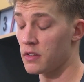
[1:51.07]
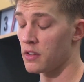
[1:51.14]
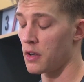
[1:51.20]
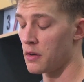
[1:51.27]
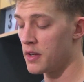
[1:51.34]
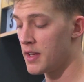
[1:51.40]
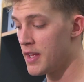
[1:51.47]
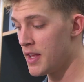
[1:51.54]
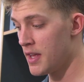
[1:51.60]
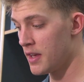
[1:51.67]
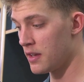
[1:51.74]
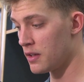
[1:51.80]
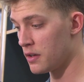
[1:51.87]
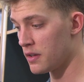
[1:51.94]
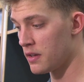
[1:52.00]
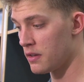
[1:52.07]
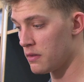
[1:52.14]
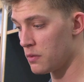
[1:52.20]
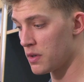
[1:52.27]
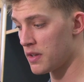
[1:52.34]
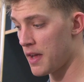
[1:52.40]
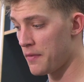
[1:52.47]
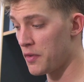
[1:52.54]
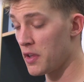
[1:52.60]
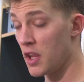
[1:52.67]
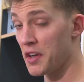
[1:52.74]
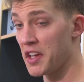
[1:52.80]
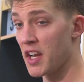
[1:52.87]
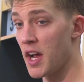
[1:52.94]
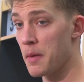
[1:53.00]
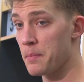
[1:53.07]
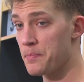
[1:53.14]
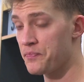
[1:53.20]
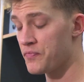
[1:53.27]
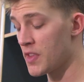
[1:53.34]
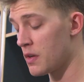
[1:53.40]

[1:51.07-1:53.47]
So, you know, we're definitely looking up.